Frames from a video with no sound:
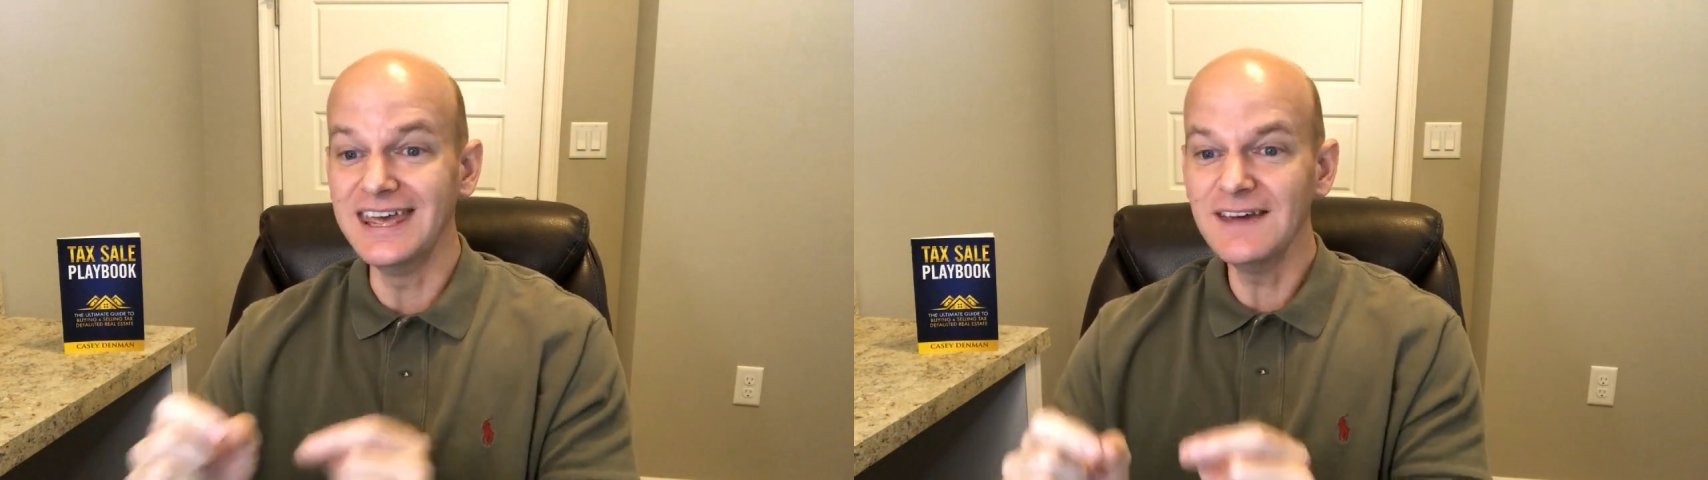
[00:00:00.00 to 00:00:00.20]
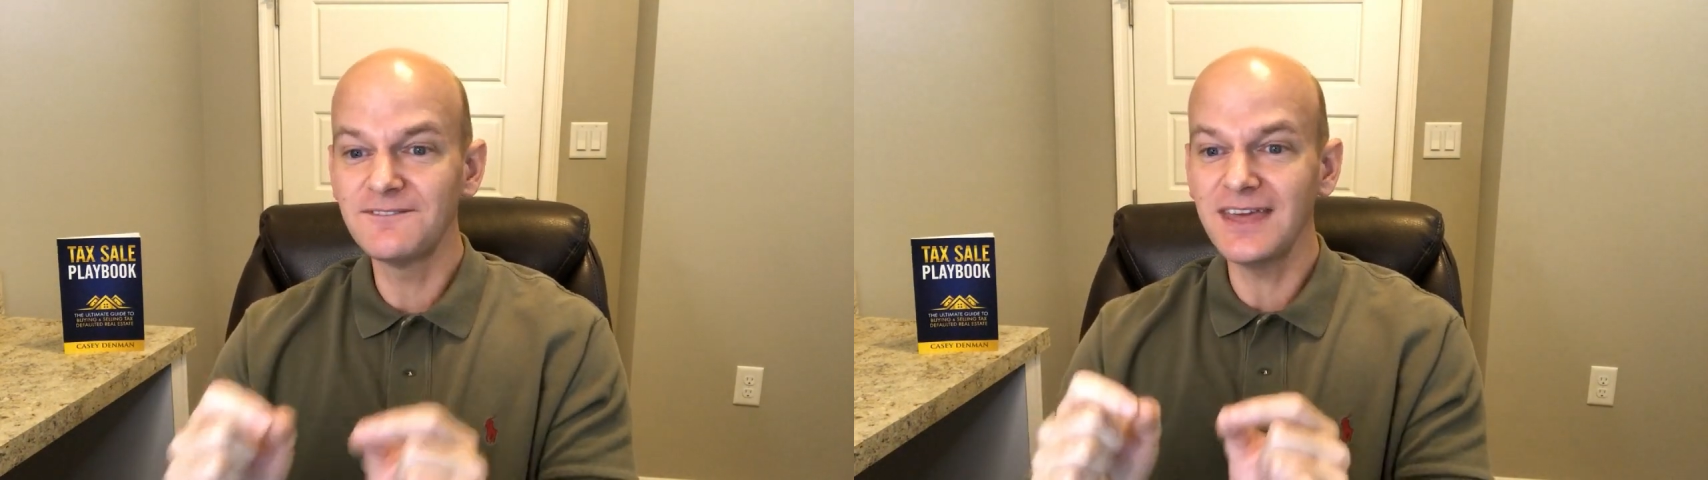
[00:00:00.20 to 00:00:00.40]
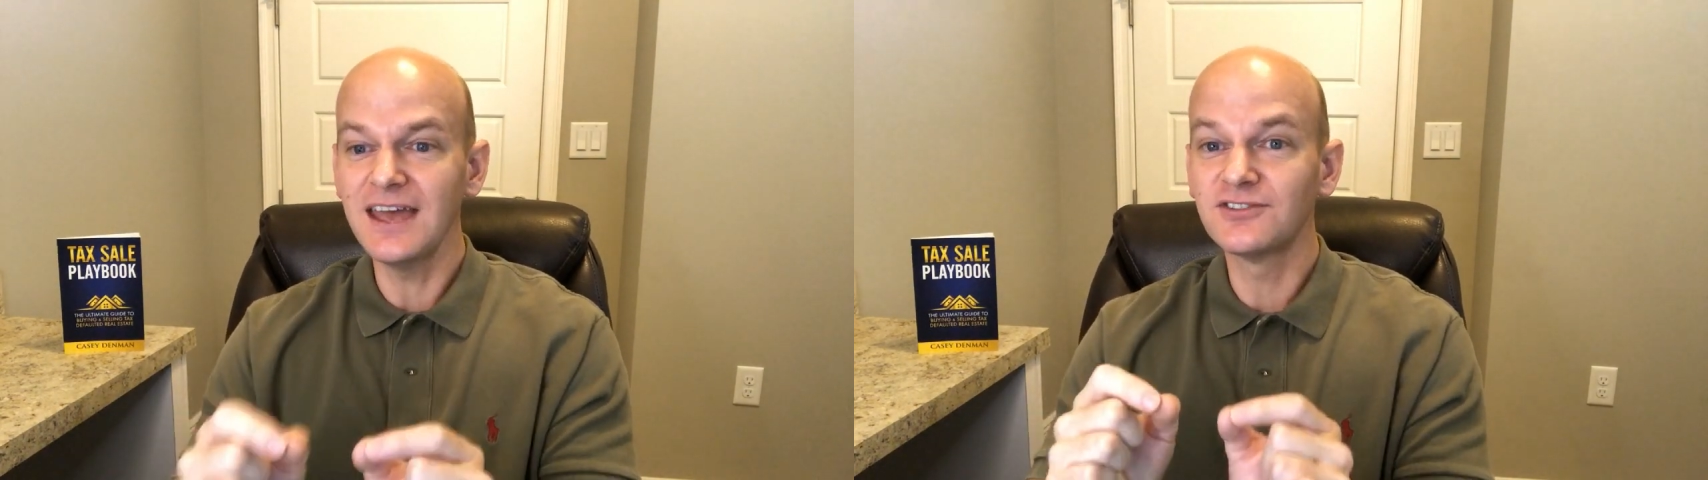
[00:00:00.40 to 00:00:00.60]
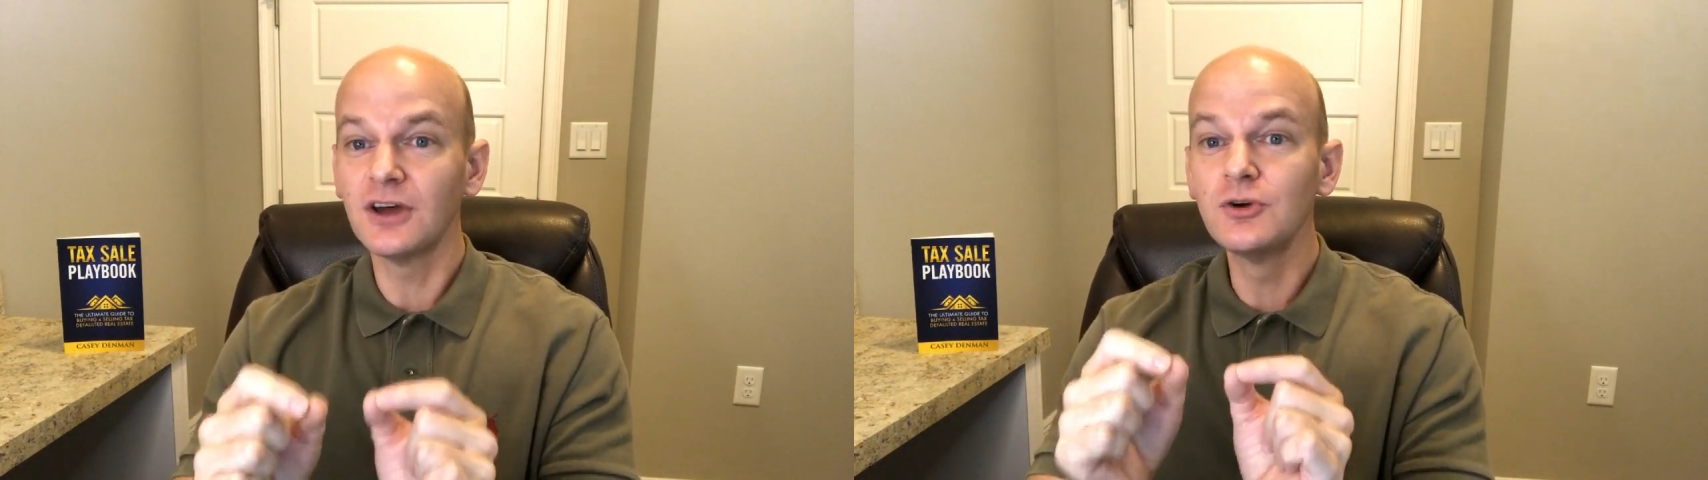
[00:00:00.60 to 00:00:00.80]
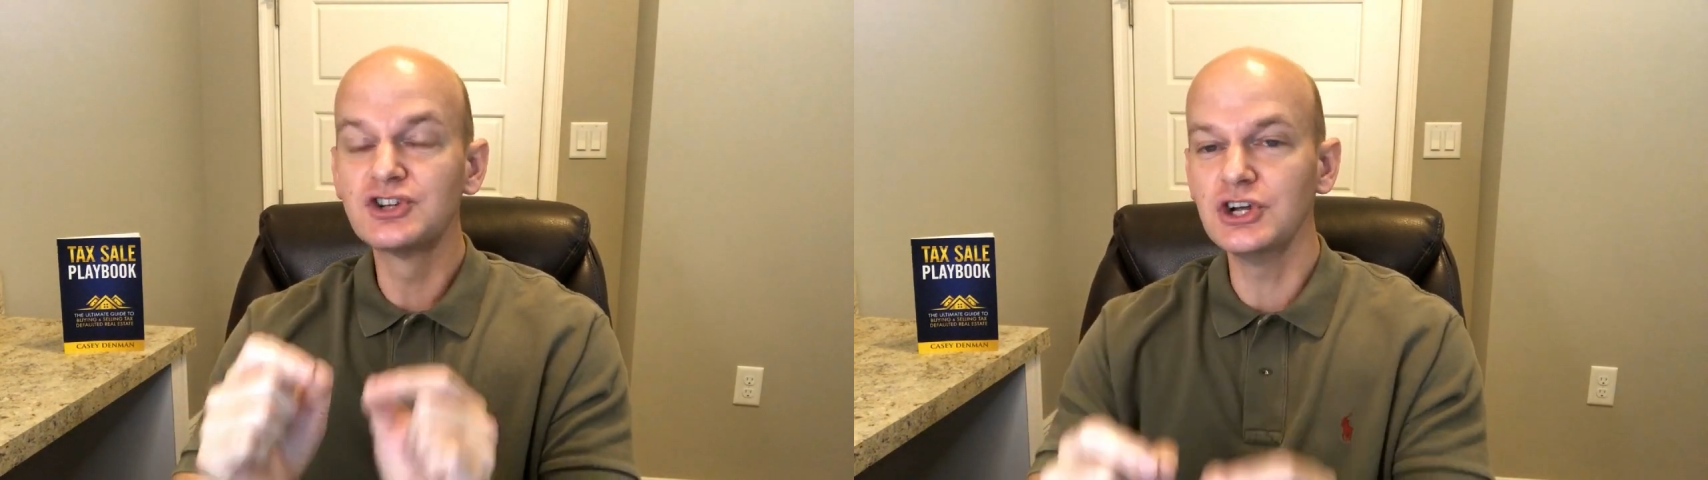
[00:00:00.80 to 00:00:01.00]
if they
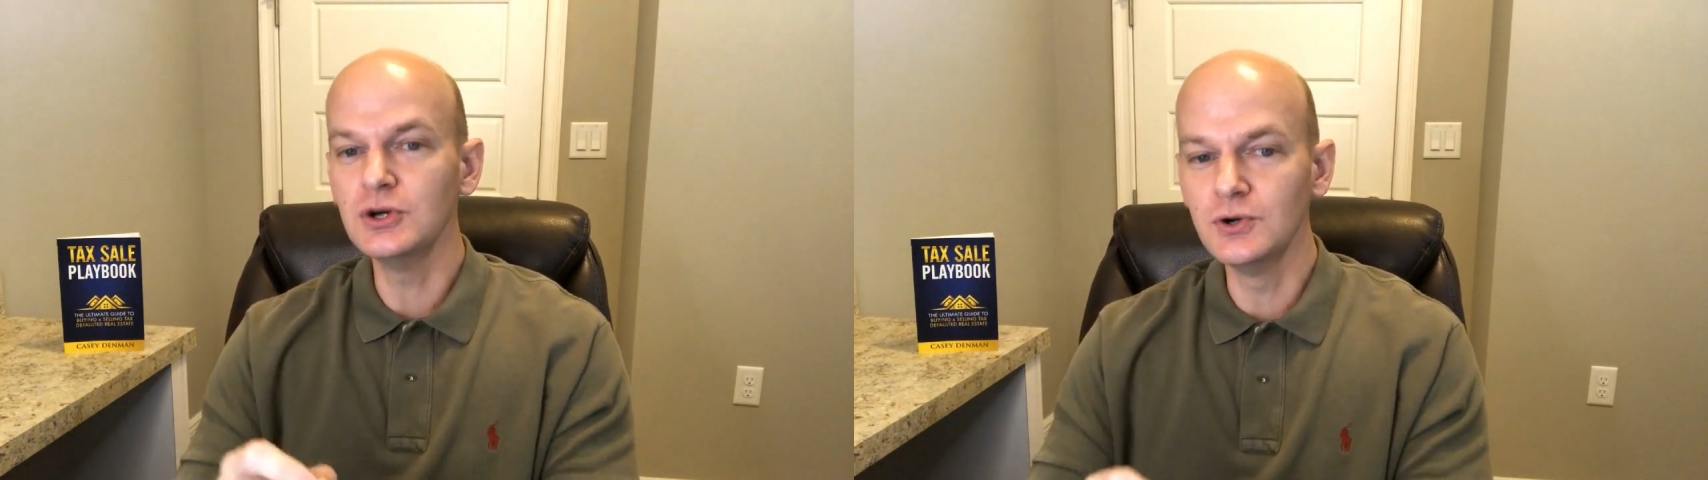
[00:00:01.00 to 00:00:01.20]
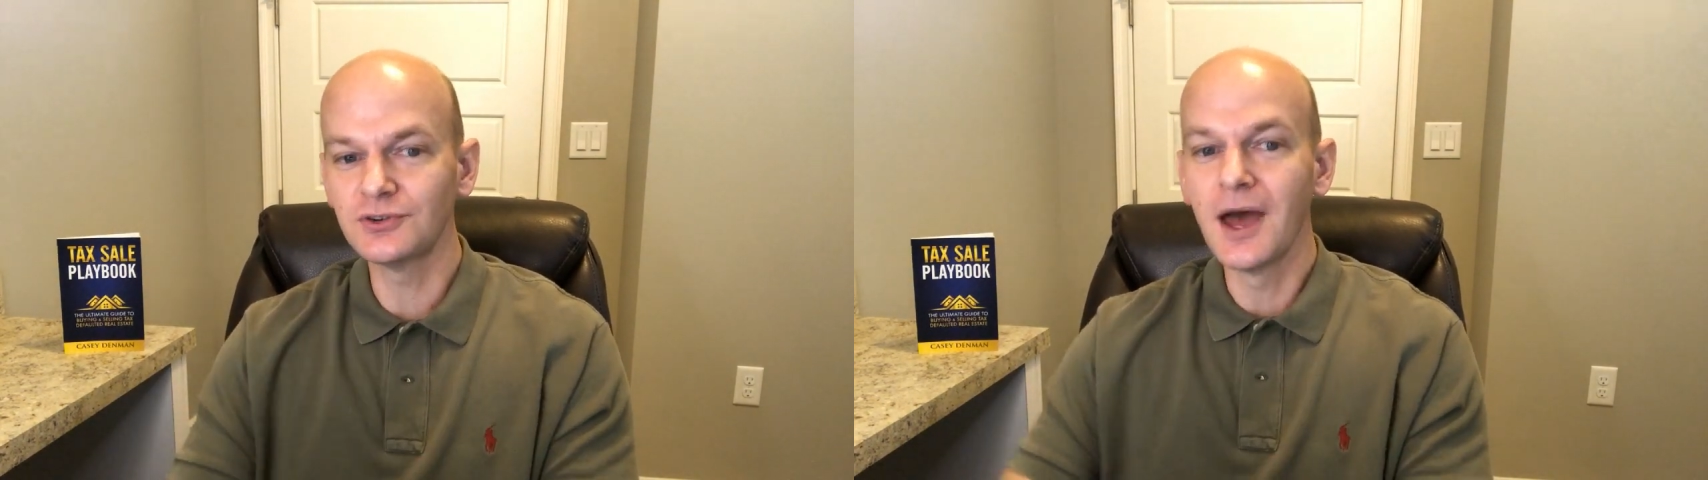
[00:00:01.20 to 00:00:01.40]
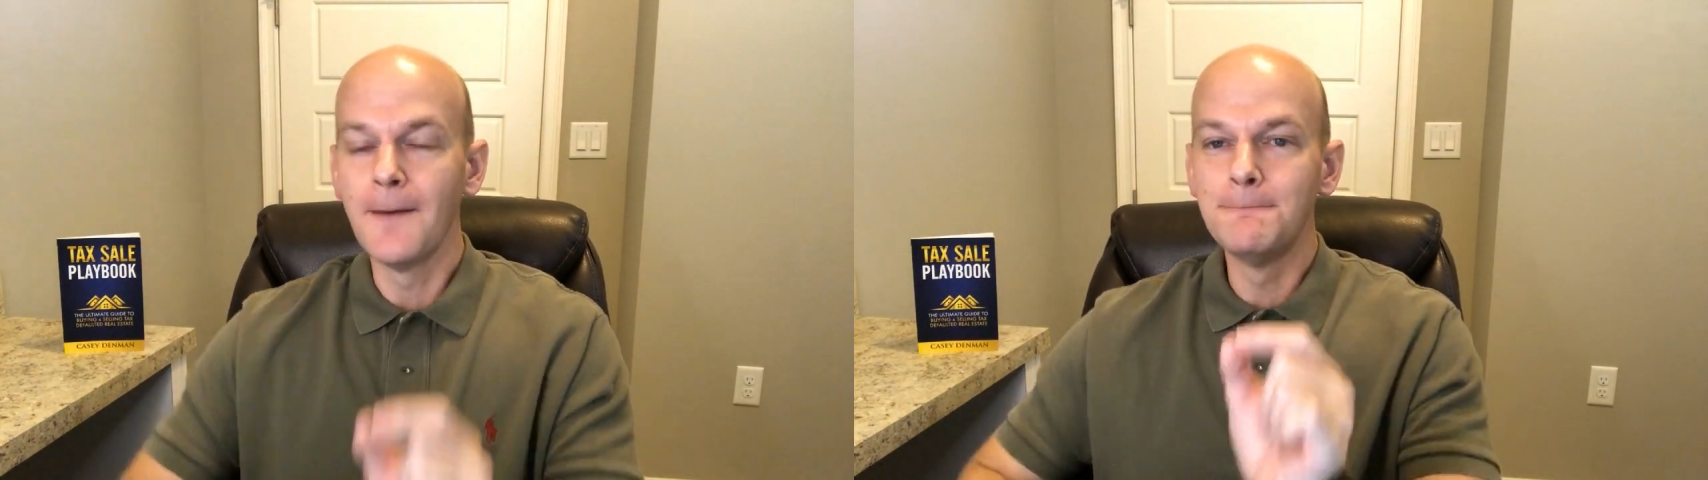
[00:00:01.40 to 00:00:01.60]
so choose